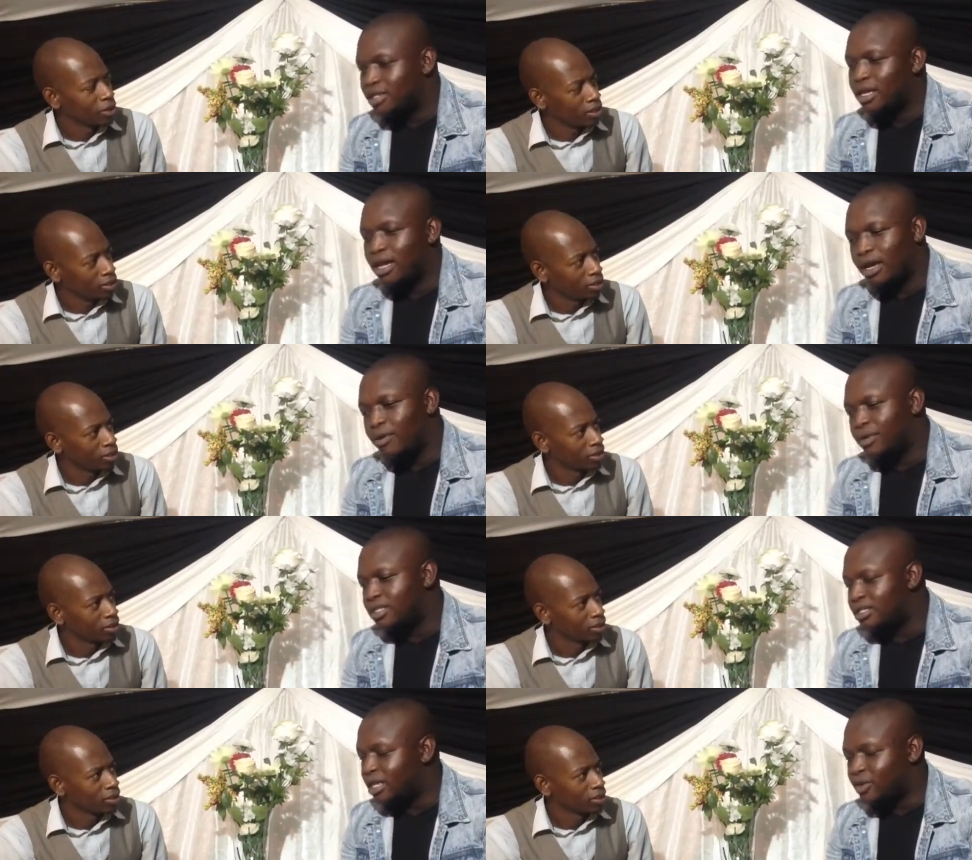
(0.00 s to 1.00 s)
Speaker 1: Okay. Yeah, we
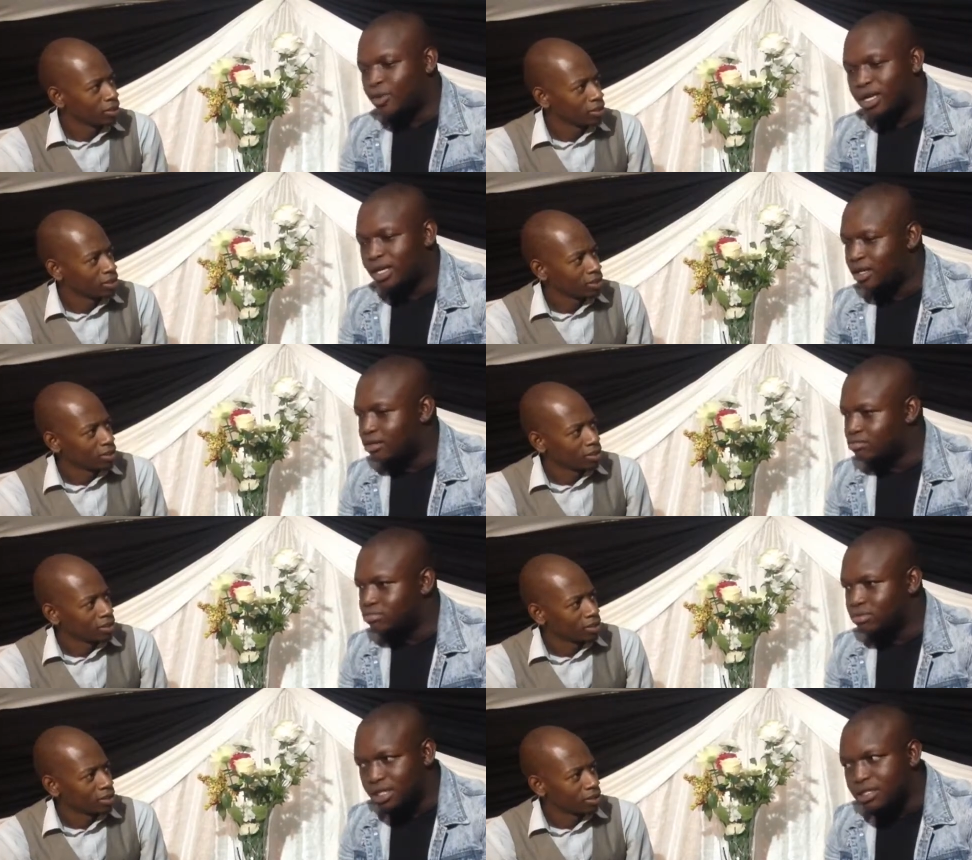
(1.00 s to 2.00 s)
started working
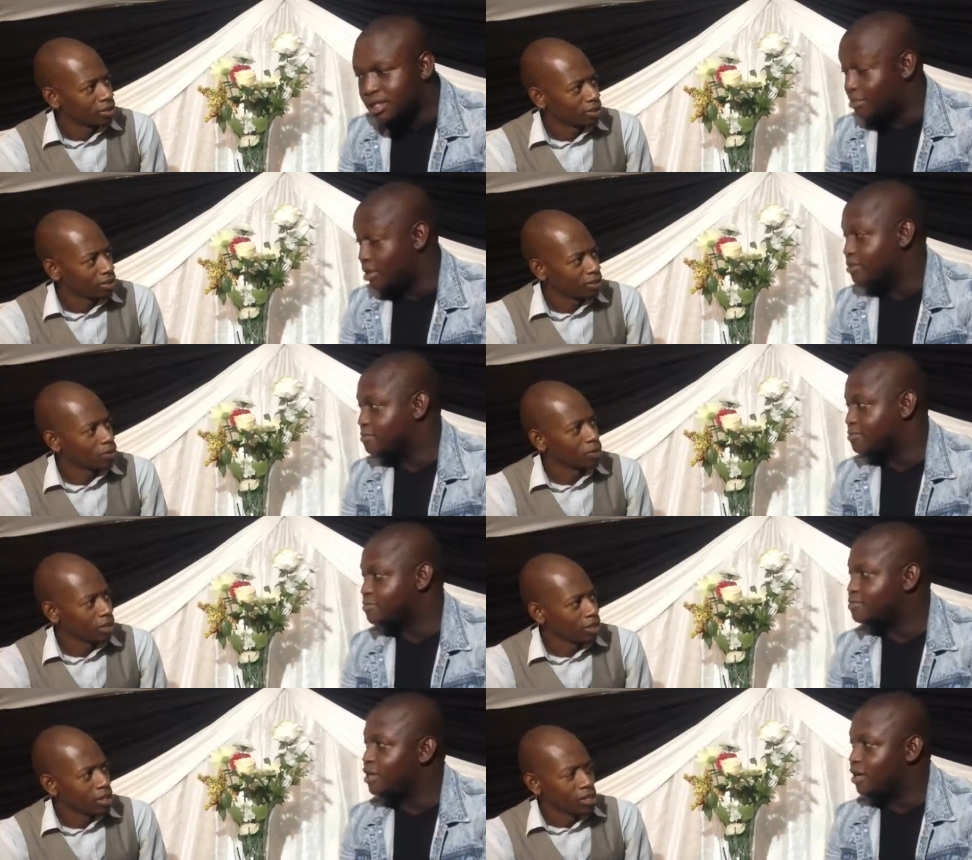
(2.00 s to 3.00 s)
December.
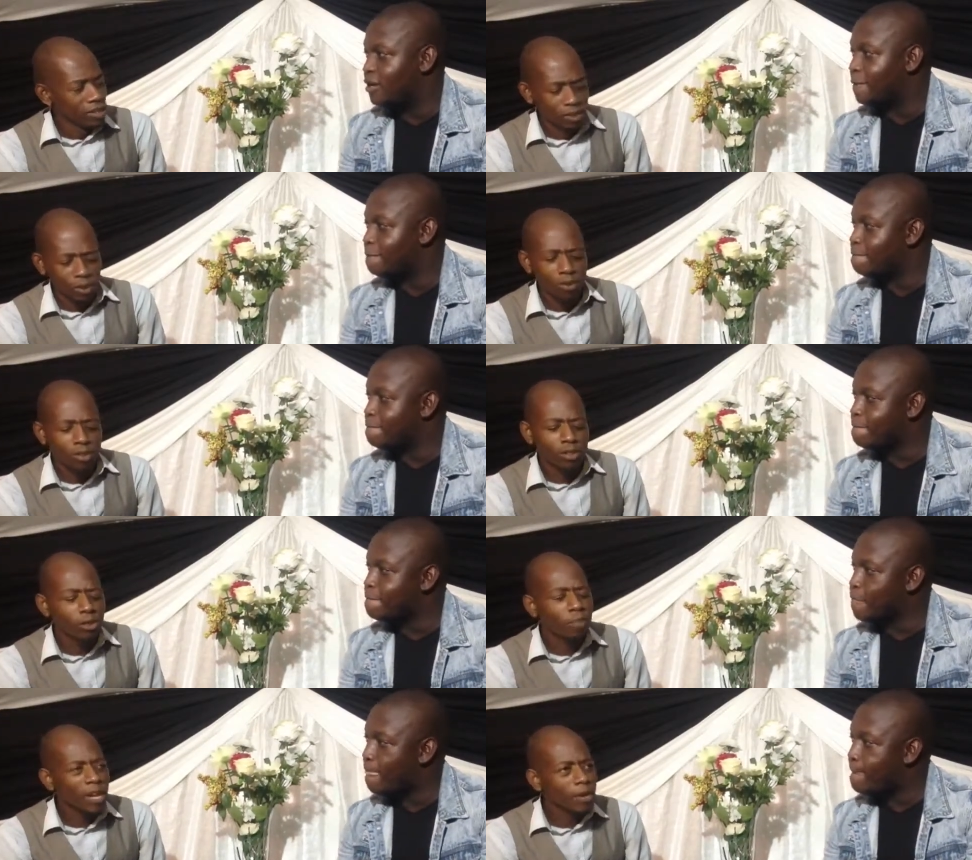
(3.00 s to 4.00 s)
Okay. Yeah. So,
Speaker 2: do
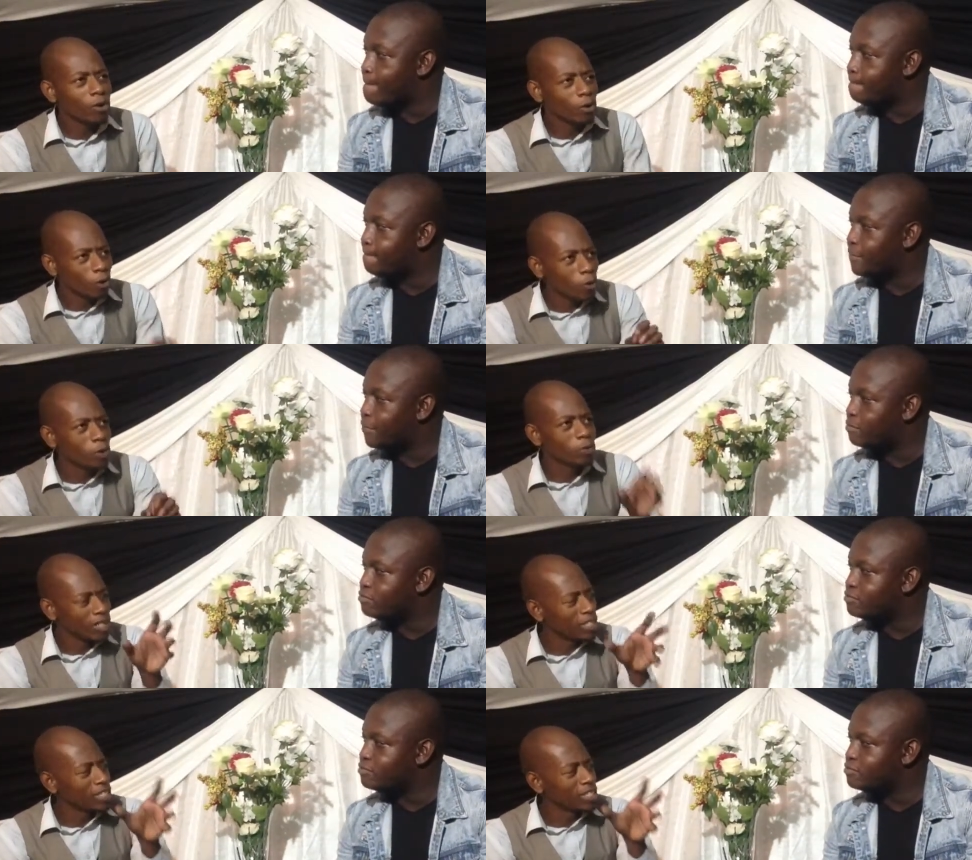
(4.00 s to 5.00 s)
you plan on growing
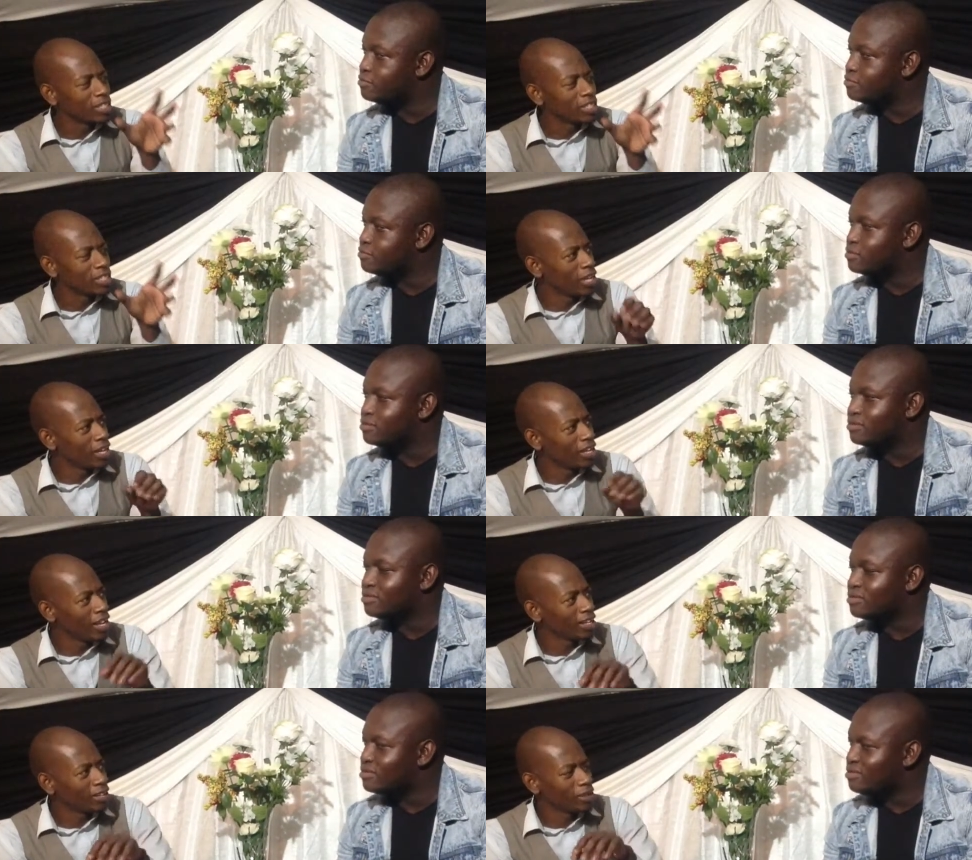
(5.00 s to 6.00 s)
with these guys? Do they
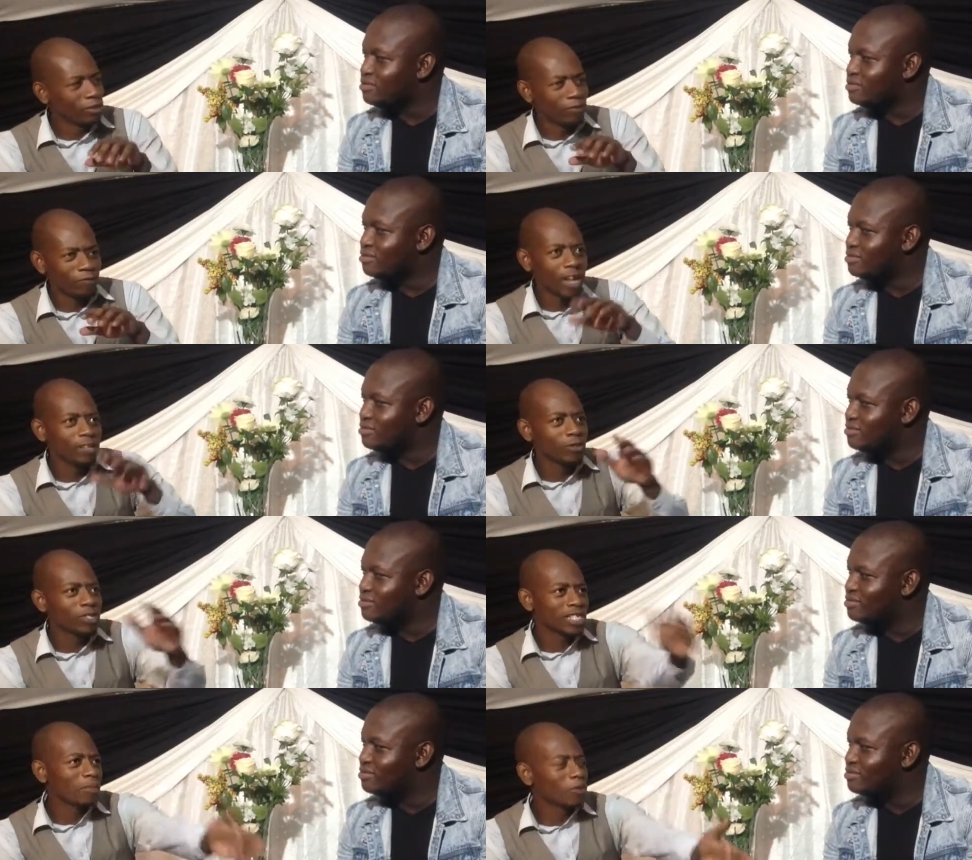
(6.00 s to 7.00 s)
like find
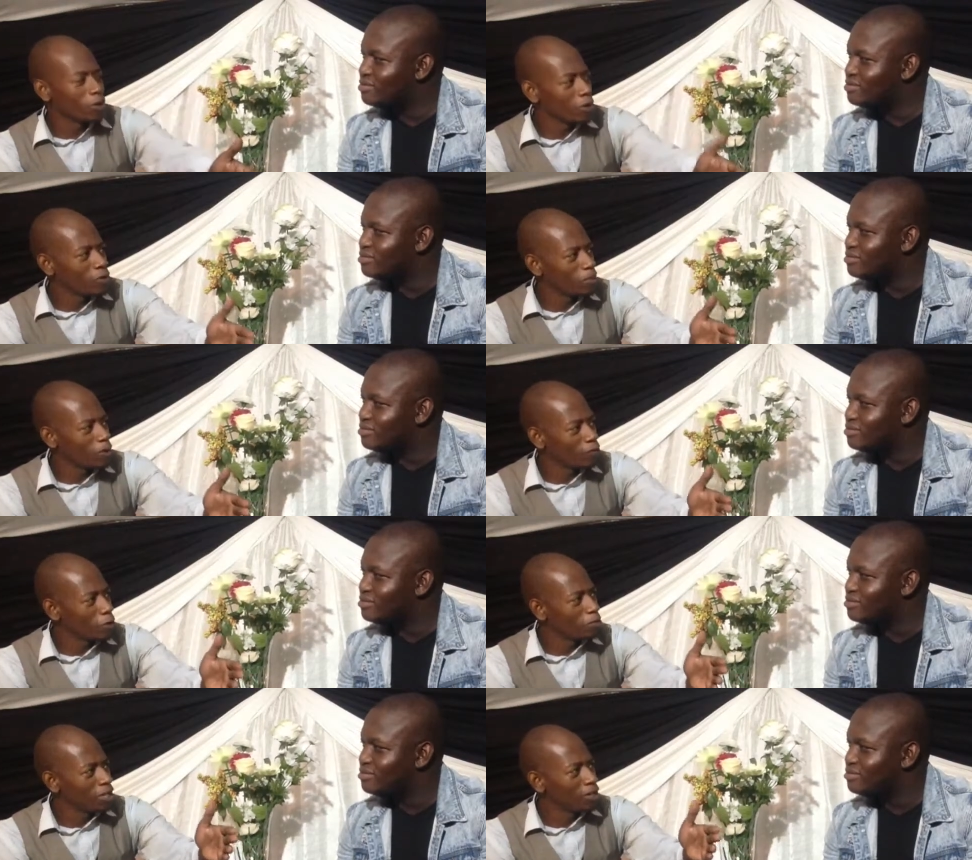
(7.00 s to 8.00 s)
you somewhere when you are
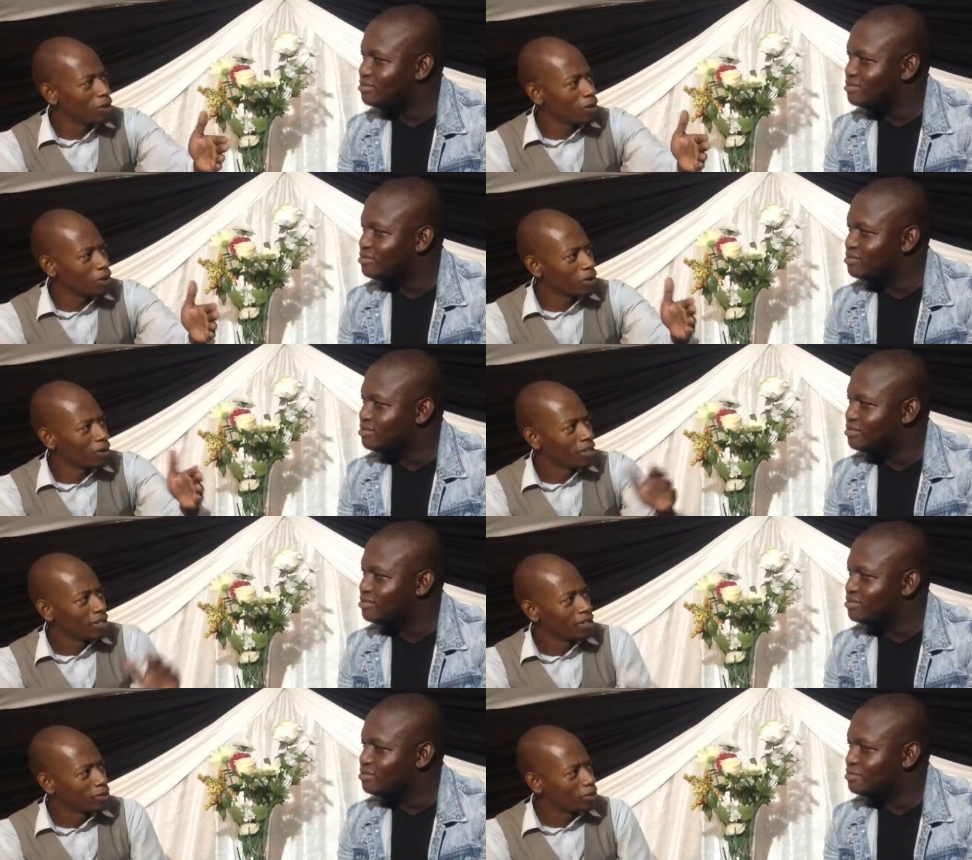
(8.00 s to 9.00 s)
performing or?
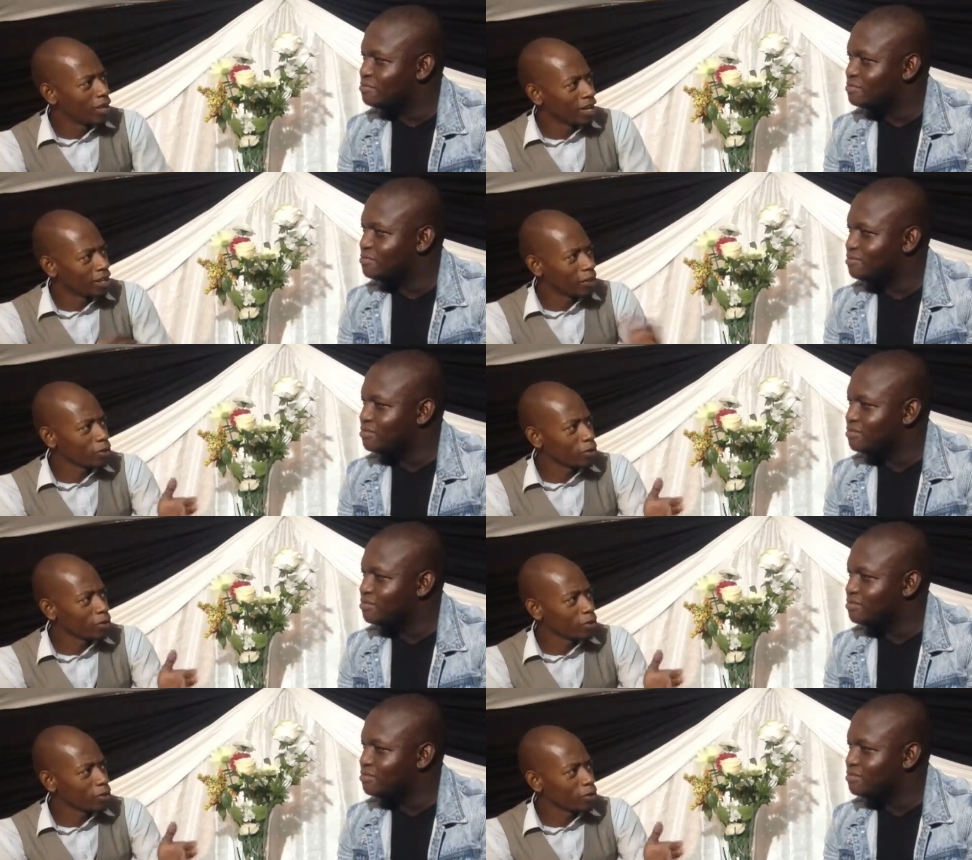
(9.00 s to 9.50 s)
I, I